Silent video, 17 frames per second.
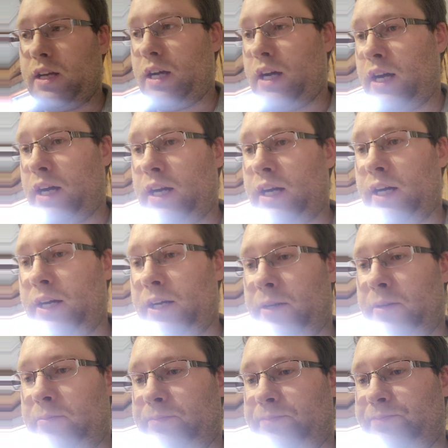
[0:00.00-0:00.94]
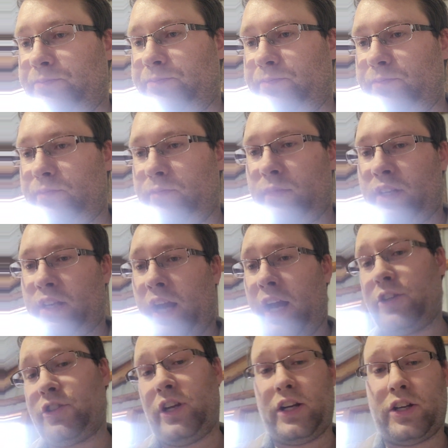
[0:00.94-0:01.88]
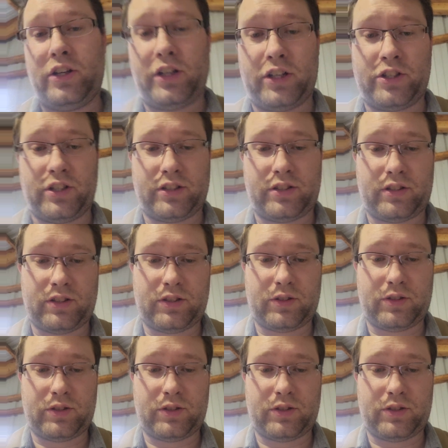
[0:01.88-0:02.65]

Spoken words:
Actually, I could have just